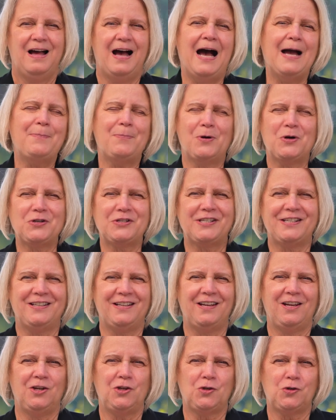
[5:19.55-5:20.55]
I
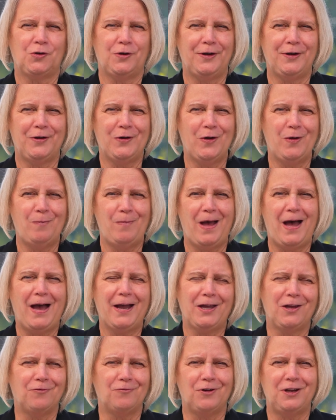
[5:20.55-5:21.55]
personally enjoy going
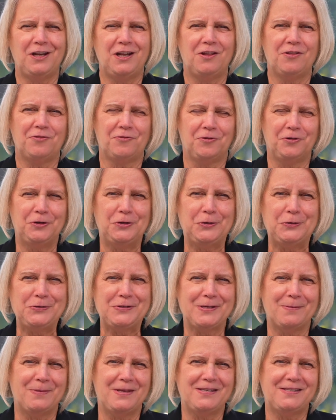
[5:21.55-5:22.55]
back and reading through
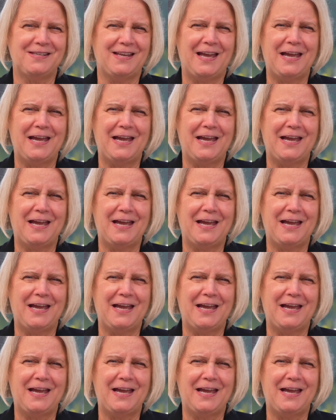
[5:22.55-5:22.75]
some of these